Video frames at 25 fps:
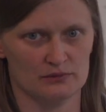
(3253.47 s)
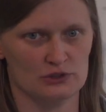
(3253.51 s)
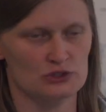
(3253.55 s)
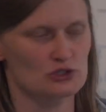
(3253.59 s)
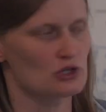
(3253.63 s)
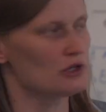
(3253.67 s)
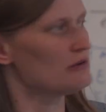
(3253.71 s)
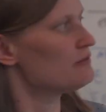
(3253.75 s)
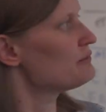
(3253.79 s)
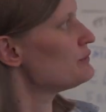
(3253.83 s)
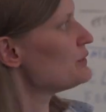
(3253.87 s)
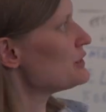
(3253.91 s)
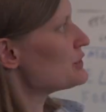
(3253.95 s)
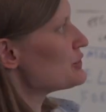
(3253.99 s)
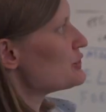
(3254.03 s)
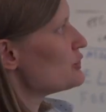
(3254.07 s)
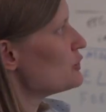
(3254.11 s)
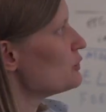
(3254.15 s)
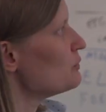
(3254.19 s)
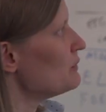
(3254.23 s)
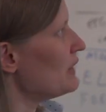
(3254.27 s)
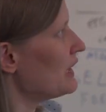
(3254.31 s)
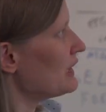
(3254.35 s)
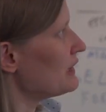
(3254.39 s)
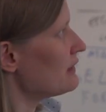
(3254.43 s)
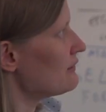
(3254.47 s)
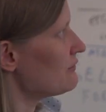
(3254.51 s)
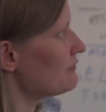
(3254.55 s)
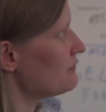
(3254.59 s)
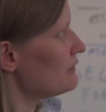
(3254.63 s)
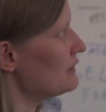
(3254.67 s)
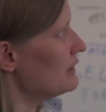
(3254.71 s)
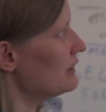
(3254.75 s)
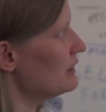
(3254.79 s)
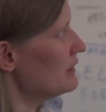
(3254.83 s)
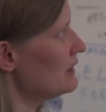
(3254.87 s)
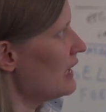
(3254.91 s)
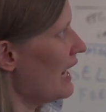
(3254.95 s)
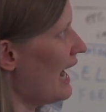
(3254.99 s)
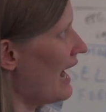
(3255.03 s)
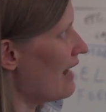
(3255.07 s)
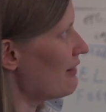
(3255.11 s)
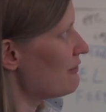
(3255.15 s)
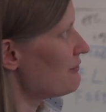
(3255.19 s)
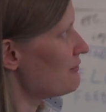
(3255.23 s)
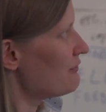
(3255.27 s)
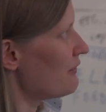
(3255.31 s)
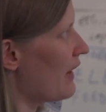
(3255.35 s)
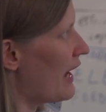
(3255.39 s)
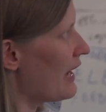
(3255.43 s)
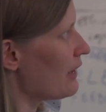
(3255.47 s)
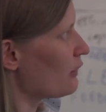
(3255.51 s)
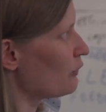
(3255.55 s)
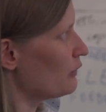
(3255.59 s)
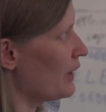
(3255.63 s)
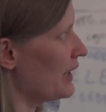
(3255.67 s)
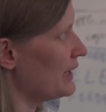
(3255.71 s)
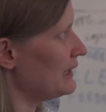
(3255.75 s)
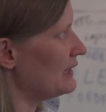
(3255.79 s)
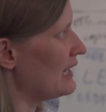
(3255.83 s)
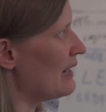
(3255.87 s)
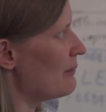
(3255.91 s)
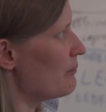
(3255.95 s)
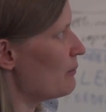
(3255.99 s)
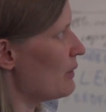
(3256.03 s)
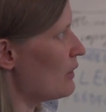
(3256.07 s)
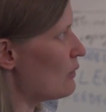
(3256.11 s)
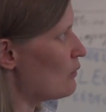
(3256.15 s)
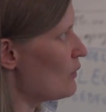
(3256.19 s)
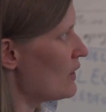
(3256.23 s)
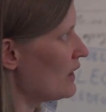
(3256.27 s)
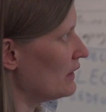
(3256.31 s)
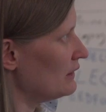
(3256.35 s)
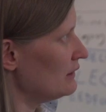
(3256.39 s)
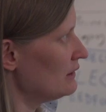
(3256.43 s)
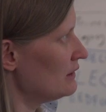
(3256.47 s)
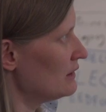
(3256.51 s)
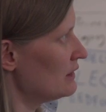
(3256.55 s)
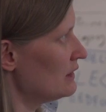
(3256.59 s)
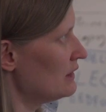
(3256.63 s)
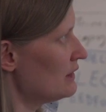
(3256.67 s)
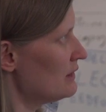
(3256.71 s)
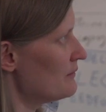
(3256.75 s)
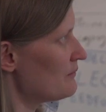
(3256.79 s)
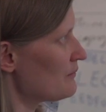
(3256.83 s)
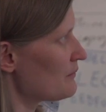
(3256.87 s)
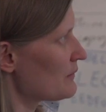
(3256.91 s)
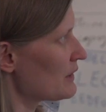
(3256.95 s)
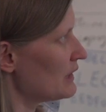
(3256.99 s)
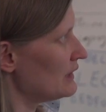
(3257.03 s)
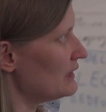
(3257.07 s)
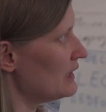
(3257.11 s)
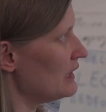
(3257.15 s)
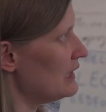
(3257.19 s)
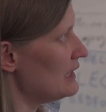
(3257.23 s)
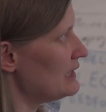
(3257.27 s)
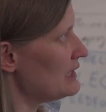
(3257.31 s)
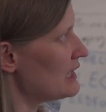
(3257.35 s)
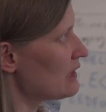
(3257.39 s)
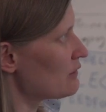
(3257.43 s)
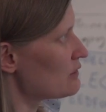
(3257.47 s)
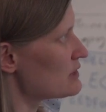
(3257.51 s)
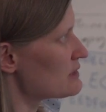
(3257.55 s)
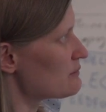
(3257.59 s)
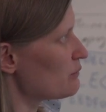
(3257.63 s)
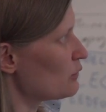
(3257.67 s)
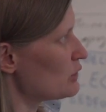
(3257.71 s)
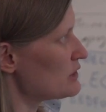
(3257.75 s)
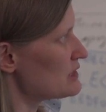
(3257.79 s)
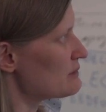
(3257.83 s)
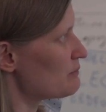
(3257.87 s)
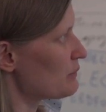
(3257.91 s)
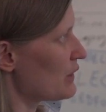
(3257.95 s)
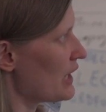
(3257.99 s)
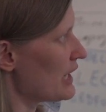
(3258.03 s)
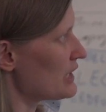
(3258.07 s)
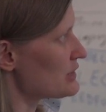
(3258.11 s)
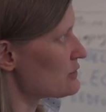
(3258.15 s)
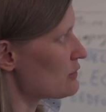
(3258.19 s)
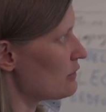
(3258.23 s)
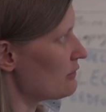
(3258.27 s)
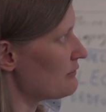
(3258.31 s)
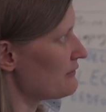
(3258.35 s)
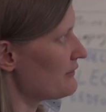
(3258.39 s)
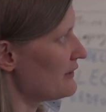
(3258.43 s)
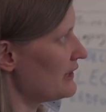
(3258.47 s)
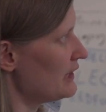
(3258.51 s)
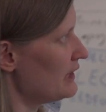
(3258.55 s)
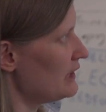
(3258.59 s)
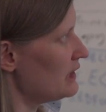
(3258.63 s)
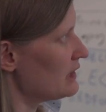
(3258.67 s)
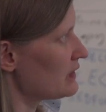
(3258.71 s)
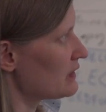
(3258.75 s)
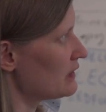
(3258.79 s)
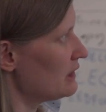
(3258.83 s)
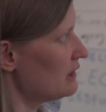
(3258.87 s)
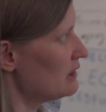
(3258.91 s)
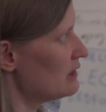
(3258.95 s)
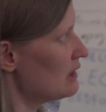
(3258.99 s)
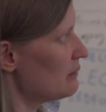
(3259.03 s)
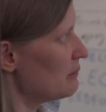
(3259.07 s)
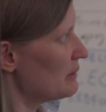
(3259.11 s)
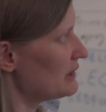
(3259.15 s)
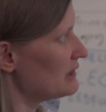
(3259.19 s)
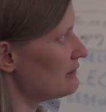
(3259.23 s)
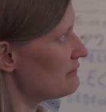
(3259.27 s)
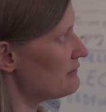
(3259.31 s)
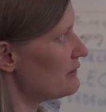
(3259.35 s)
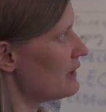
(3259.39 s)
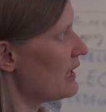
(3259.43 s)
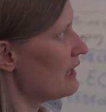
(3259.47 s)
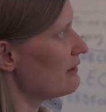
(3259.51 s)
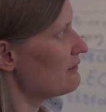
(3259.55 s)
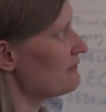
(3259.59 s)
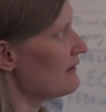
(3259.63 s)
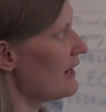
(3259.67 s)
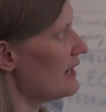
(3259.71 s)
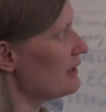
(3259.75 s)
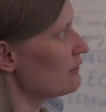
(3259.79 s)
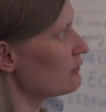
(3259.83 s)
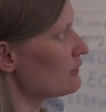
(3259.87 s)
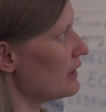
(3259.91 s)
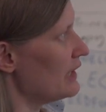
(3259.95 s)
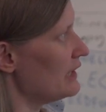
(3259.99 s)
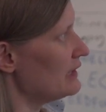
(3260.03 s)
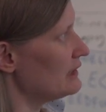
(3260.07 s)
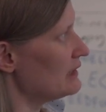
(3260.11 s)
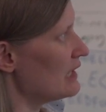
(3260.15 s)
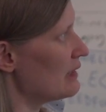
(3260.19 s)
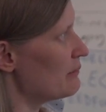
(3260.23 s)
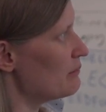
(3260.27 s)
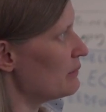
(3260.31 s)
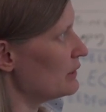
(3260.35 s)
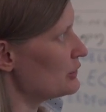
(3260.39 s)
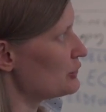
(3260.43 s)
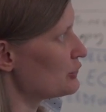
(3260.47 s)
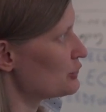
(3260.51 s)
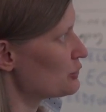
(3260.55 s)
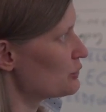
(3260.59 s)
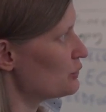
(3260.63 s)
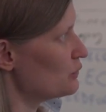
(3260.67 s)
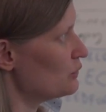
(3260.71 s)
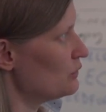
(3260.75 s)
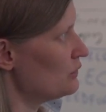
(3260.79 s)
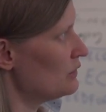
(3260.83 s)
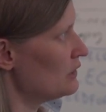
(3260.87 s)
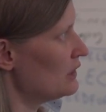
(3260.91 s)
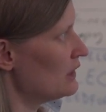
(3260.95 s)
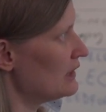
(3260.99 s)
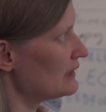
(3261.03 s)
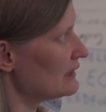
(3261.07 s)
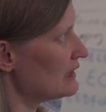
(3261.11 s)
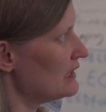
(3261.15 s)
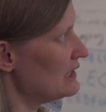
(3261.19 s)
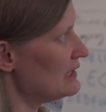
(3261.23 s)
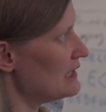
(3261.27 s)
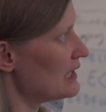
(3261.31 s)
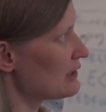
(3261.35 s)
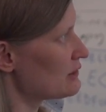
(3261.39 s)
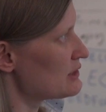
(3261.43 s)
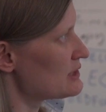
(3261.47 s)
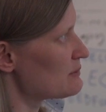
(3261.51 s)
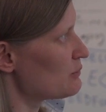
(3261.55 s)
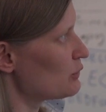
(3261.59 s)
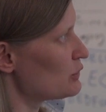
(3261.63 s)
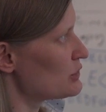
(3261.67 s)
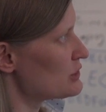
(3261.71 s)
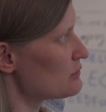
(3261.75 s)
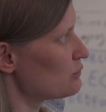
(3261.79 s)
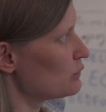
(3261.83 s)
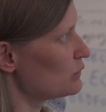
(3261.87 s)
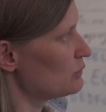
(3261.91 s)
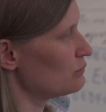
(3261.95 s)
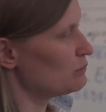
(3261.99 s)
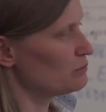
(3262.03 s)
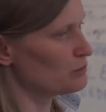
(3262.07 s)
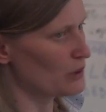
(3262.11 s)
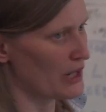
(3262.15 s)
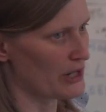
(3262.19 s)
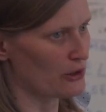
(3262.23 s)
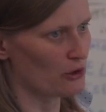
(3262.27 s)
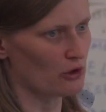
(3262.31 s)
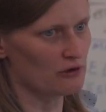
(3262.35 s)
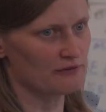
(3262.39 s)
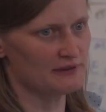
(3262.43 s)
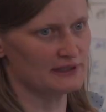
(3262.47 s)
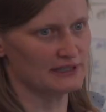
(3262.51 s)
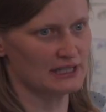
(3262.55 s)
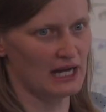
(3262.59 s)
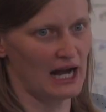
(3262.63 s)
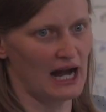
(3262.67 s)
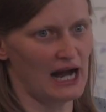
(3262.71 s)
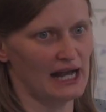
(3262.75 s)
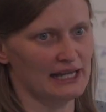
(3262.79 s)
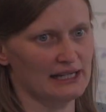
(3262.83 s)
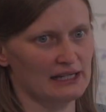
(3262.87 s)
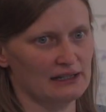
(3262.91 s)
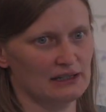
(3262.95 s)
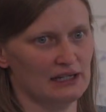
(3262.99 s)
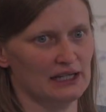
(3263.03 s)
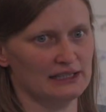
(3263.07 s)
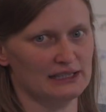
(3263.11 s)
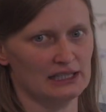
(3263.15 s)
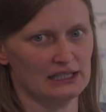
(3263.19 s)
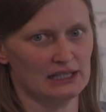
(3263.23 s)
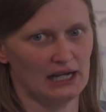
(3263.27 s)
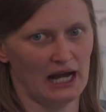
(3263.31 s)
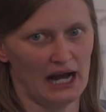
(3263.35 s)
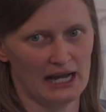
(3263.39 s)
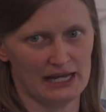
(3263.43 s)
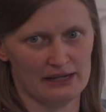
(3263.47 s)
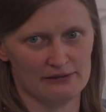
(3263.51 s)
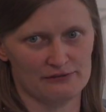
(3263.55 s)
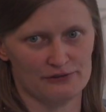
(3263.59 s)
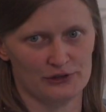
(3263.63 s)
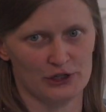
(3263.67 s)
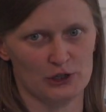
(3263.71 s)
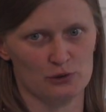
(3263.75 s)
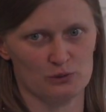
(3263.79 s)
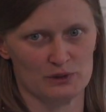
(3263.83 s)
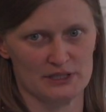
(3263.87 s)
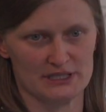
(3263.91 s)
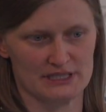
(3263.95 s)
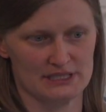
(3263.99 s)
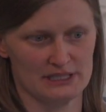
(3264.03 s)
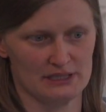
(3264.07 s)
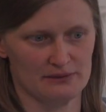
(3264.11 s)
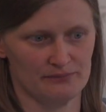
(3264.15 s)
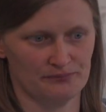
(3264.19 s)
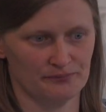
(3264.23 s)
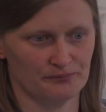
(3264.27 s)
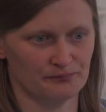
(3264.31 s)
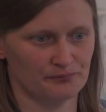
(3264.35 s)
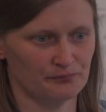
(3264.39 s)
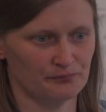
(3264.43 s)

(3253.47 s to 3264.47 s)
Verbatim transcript: So if we assume that if we have firing rate number one, the linear response breaks off here, but if we have firing rate number two, the linear response would break off at a higher, at a higher frequency.